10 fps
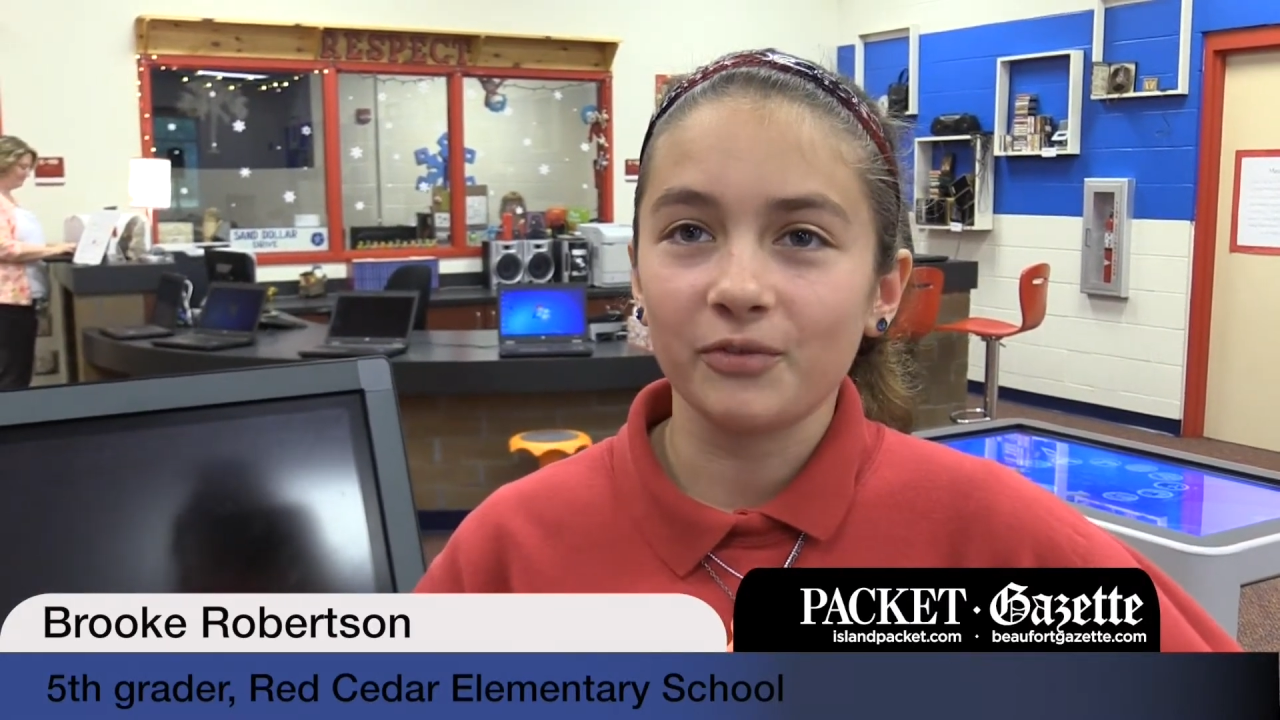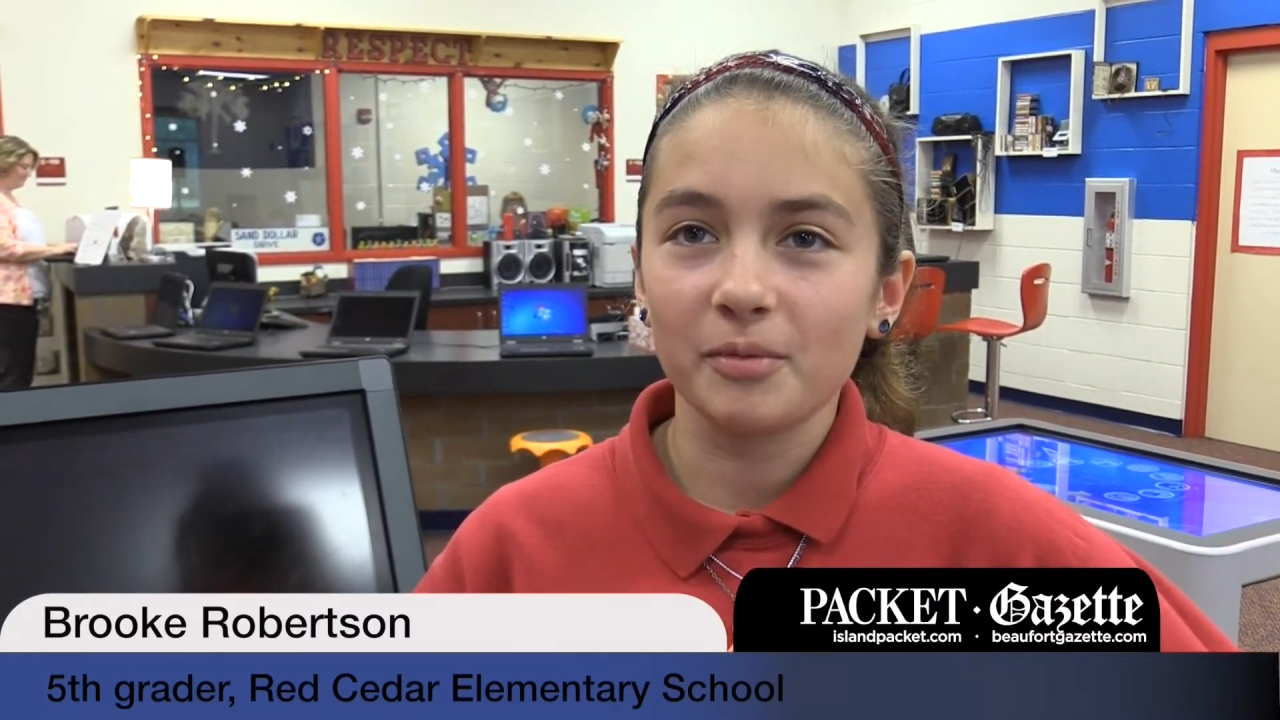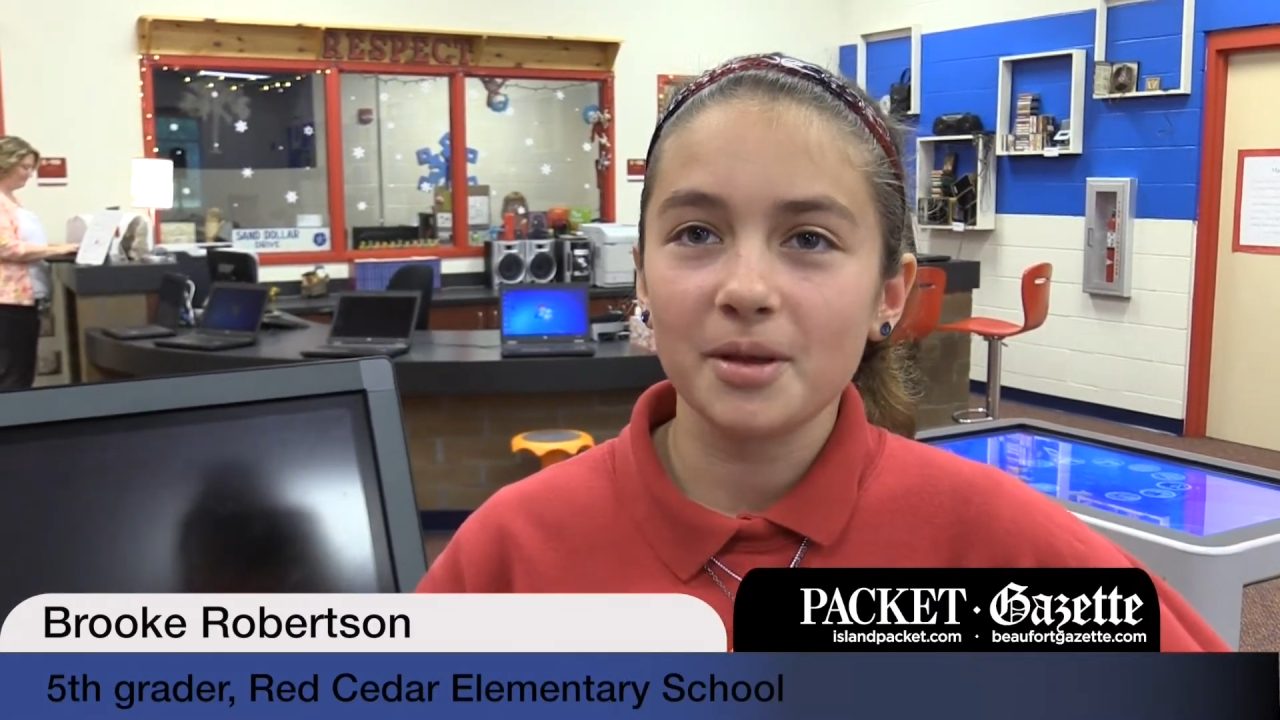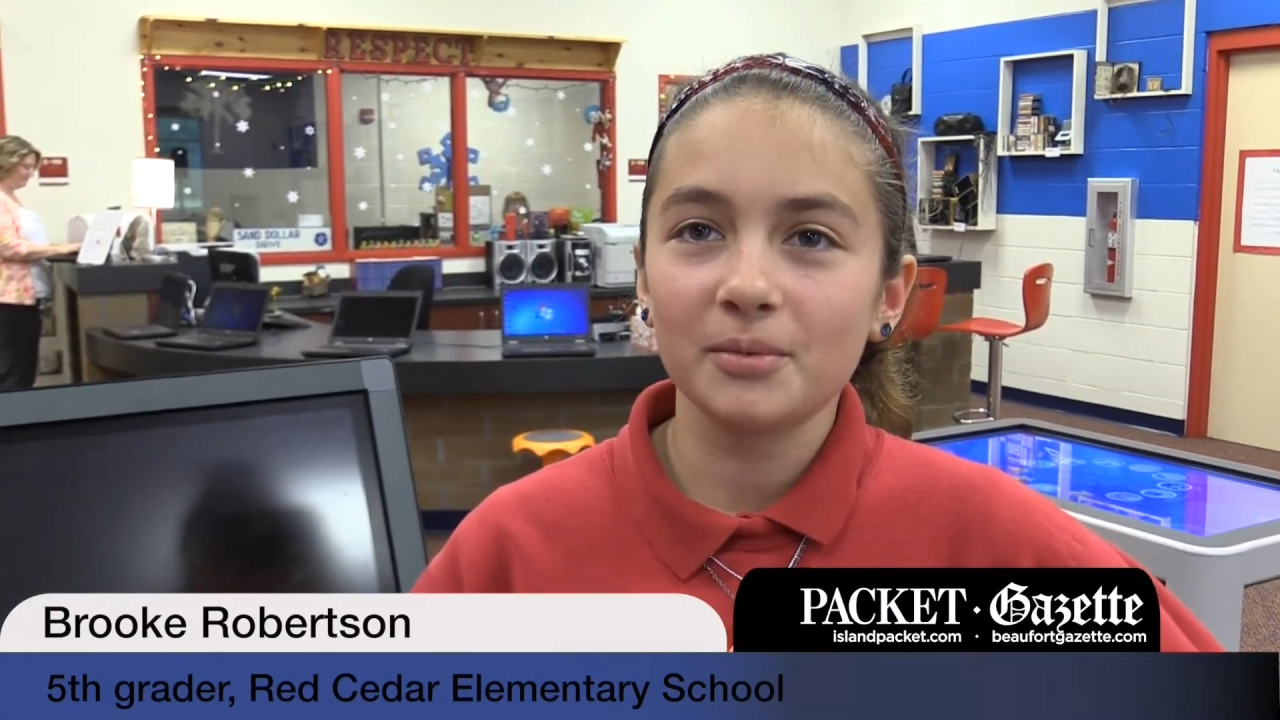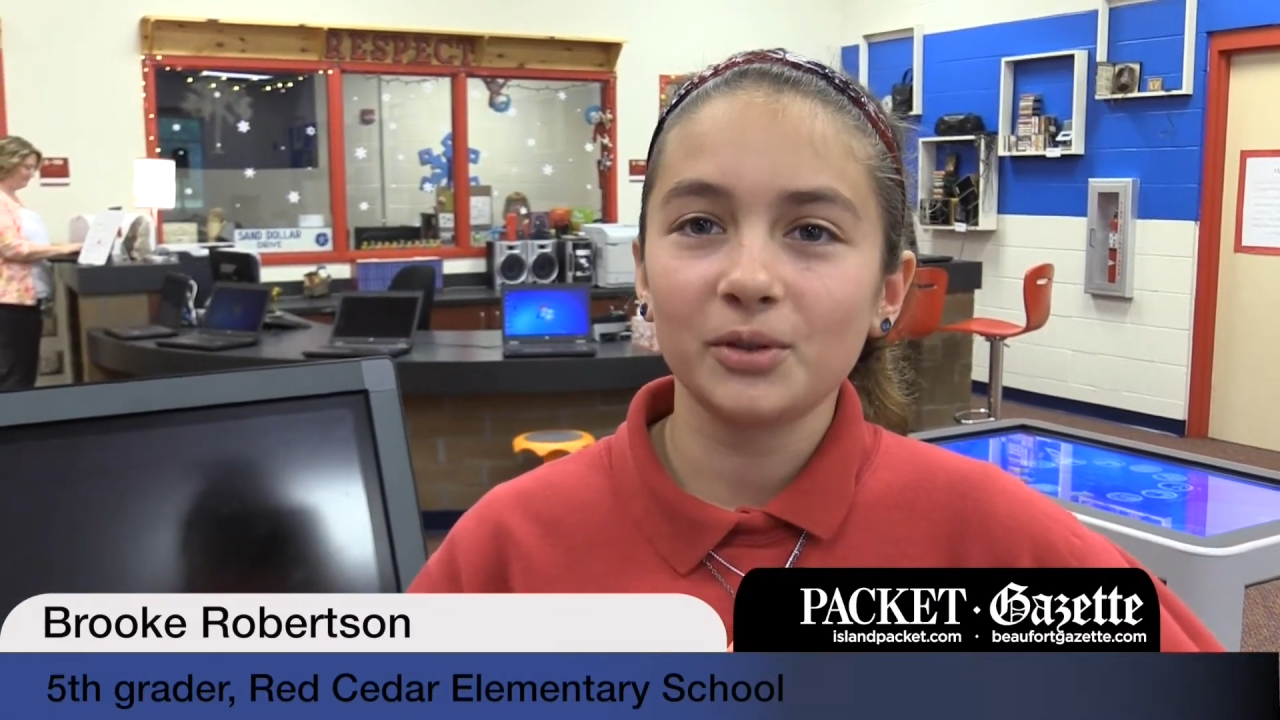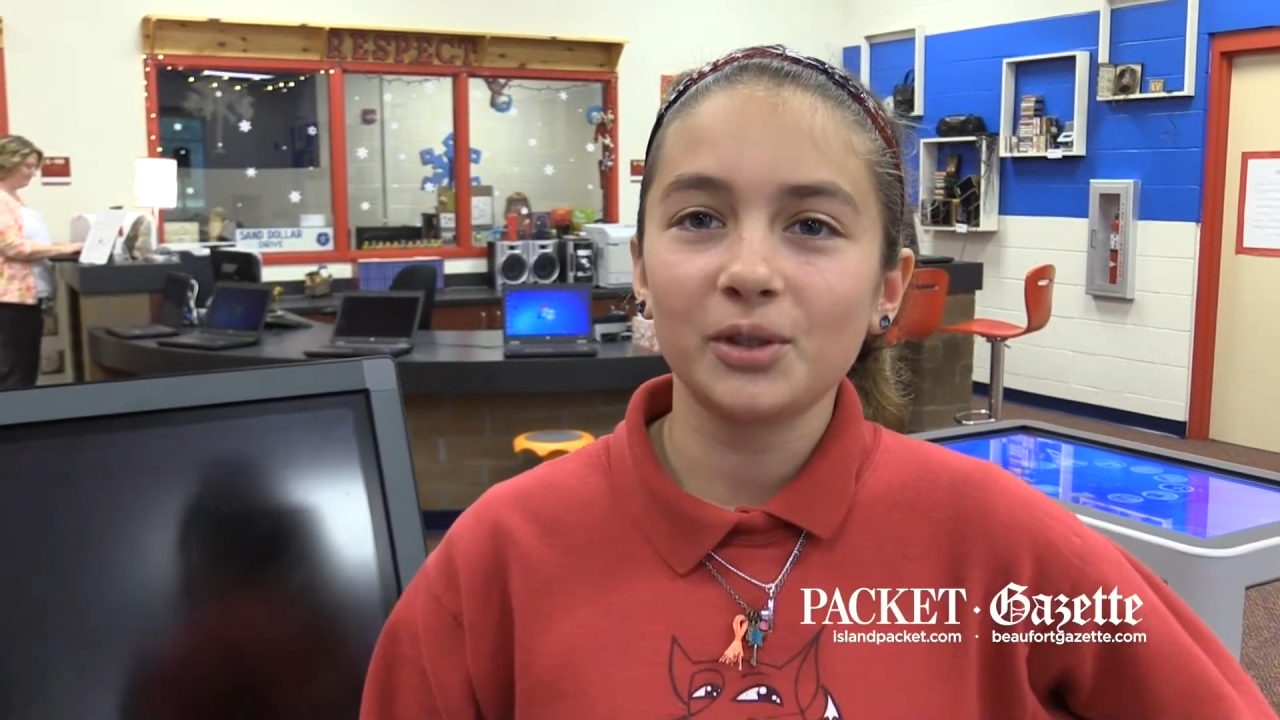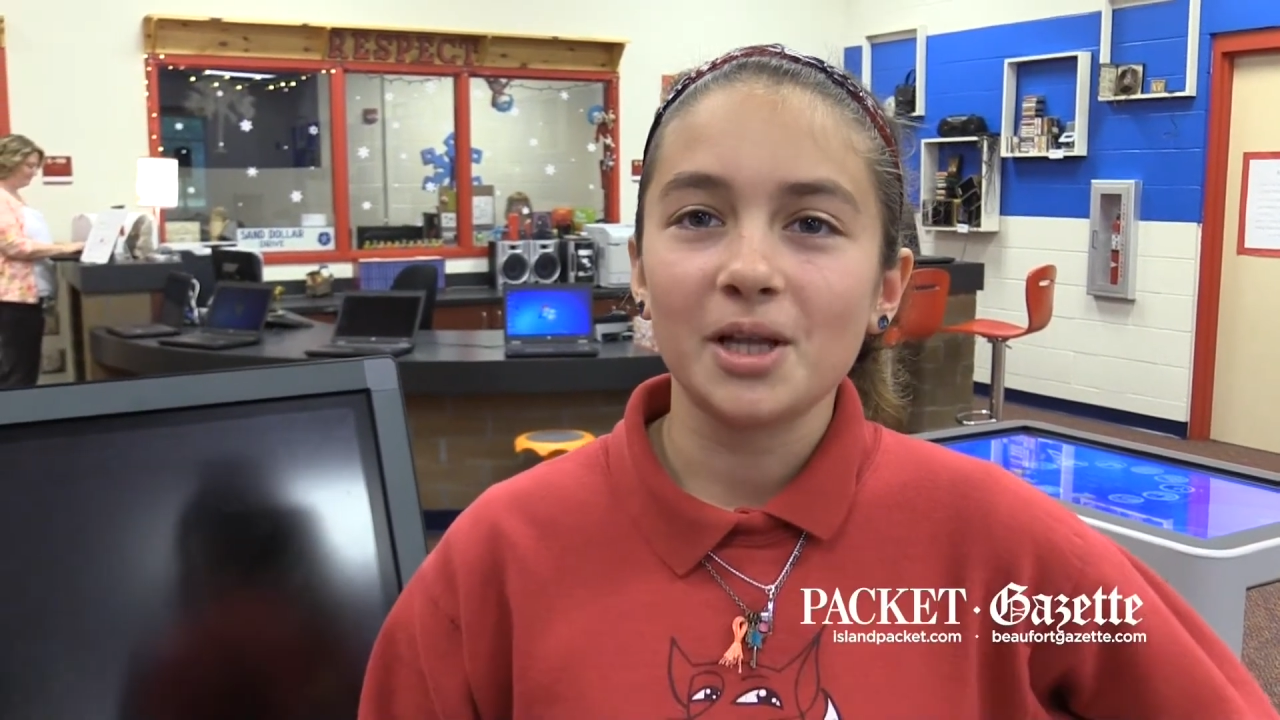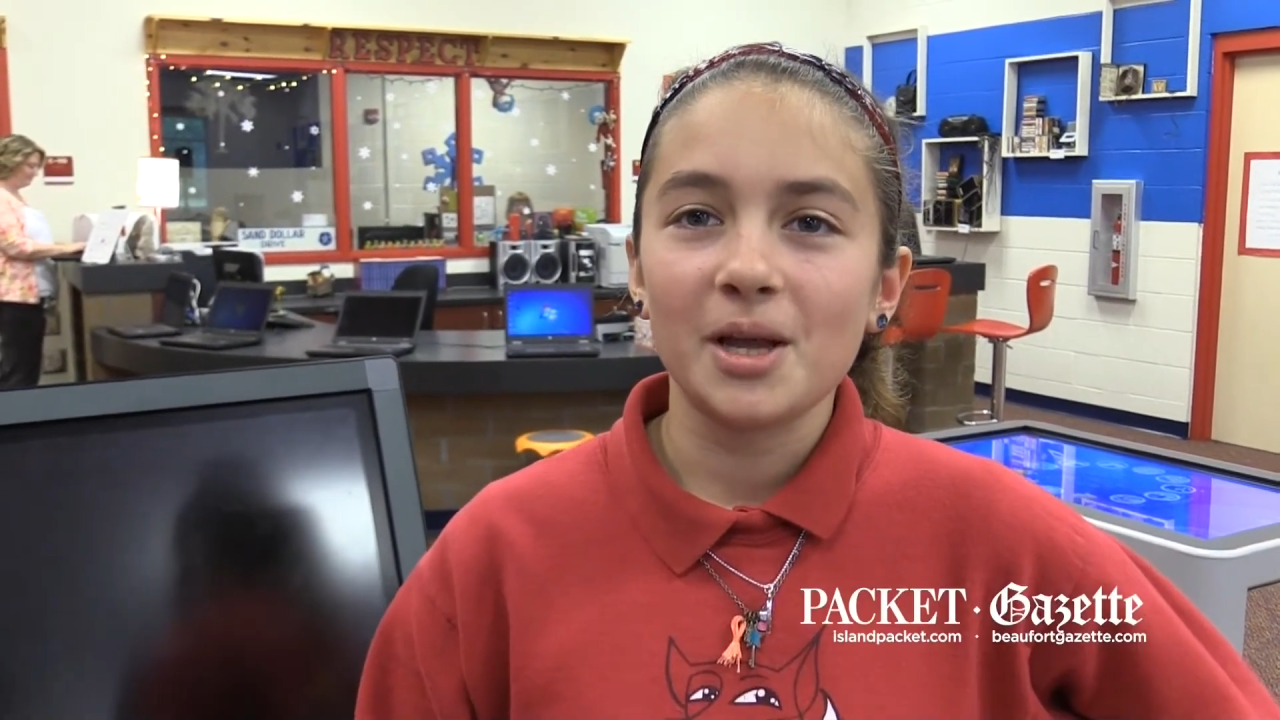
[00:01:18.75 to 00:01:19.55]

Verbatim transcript: for people,